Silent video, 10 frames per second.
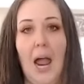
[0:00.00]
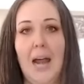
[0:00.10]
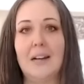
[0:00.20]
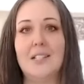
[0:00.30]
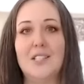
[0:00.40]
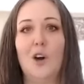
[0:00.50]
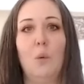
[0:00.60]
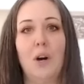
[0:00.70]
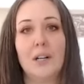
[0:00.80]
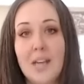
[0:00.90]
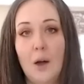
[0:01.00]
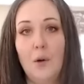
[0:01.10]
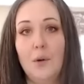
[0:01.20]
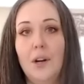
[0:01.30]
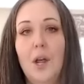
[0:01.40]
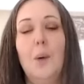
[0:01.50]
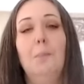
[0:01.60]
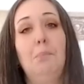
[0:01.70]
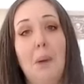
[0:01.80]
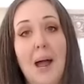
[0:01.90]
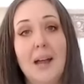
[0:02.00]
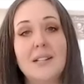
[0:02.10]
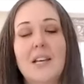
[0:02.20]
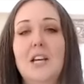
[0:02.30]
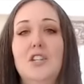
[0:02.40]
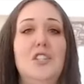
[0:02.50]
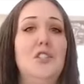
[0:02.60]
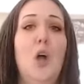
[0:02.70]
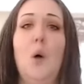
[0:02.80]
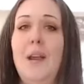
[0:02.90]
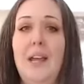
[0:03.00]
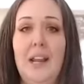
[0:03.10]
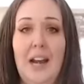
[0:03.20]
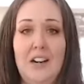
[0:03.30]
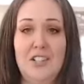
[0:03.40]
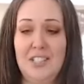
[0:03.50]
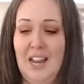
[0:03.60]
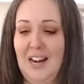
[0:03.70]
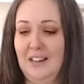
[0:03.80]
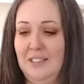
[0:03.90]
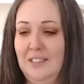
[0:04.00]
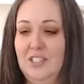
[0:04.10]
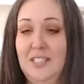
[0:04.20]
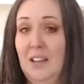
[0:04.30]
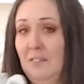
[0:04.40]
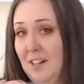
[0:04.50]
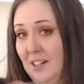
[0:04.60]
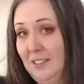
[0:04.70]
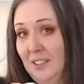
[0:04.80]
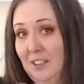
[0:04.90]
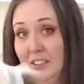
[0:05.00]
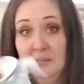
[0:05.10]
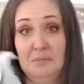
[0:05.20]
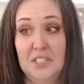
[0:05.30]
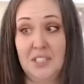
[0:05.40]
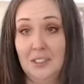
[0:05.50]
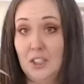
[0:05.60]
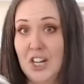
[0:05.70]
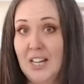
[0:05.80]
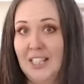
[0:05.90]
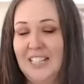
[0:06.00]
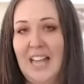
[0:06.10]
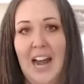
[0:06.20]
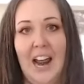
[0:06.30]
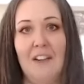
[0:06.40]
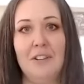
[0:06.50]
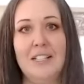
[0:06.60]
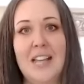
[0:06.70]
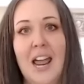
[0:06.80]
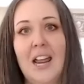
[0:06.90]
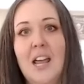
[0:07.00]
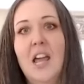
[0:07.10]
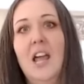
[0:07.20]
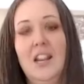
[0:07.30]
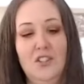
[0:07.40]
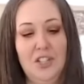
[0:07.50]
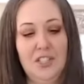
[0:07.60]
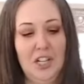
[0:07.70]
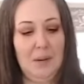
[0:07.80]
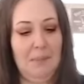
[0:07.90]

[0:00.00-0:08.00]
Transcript: and it still worked out. But just going it and just kind of just giving it just a little shake like that every day is just going